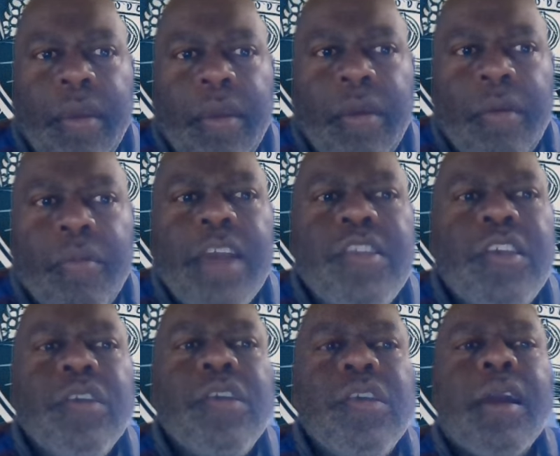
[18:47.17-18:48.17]
Right? So you're
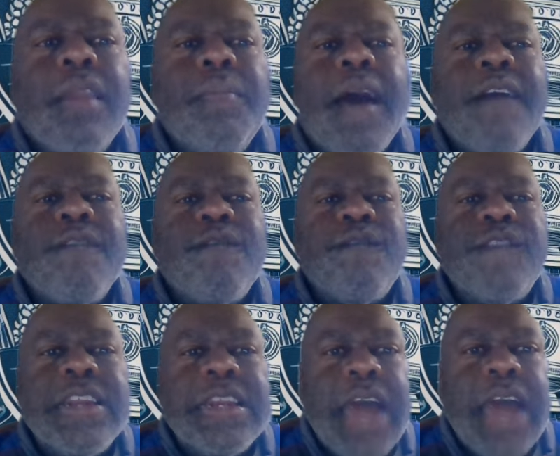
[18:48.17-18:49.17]
talking about
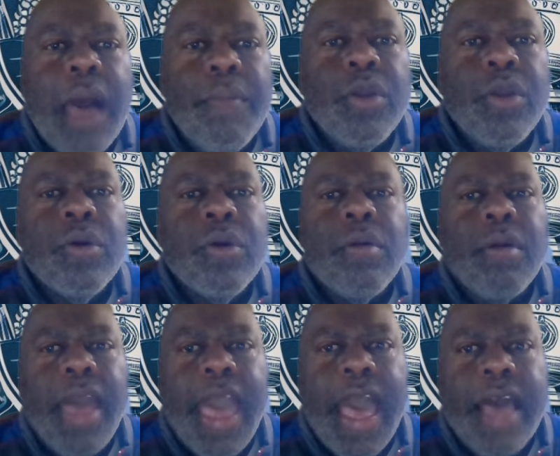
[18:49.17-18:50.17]
phenomenal
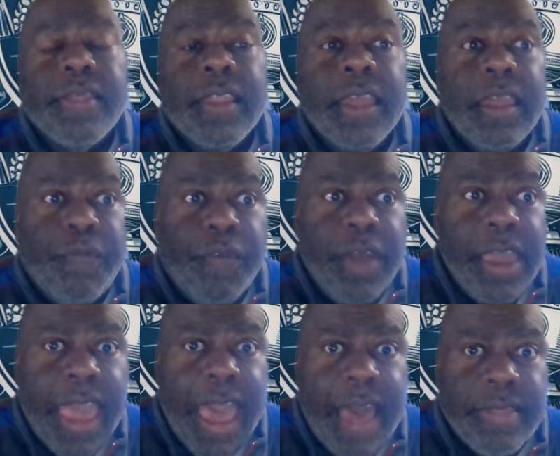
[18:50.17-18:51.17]
athlete, freak
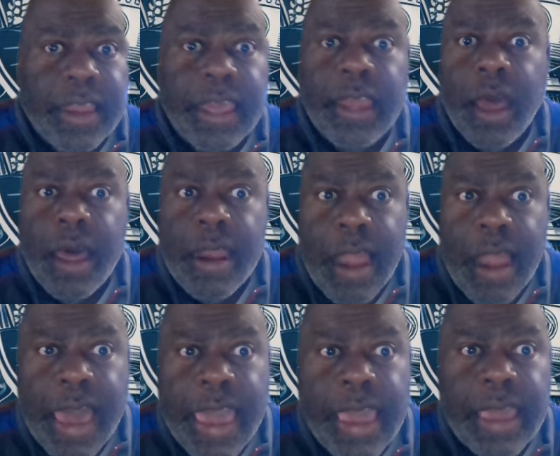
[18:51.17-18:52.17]
athlete,
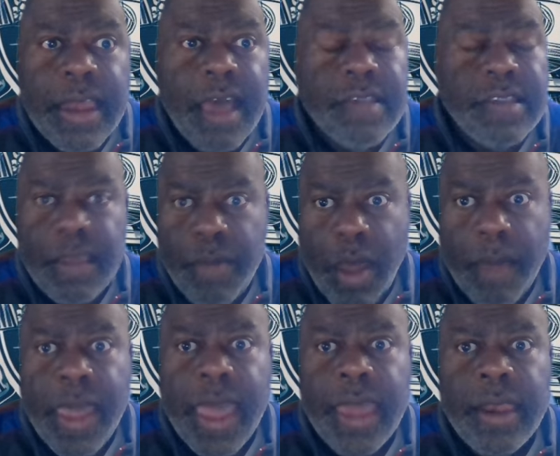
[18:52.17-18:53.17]
unlike Naseem
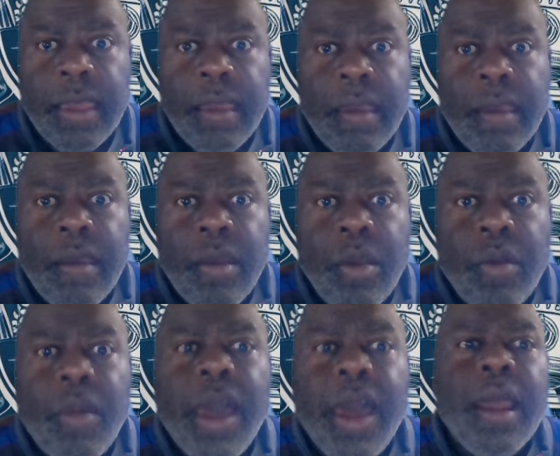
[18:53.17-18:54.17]
Hamed,
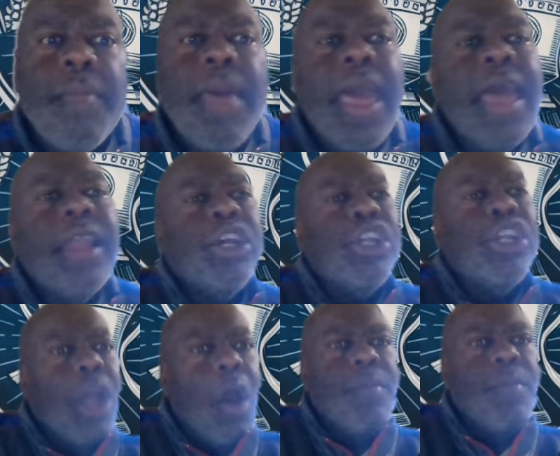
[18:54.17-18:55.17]
right? Hamed,
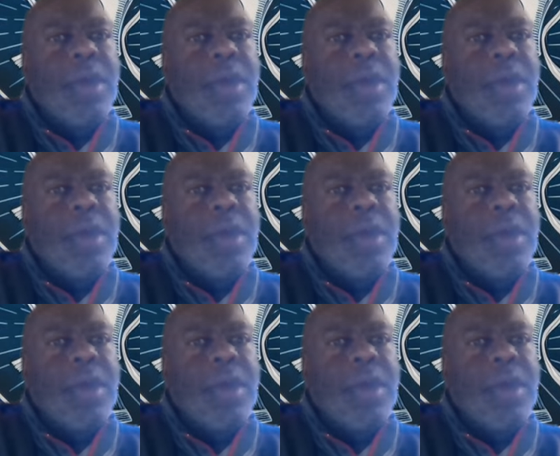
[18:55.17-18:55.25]
showman.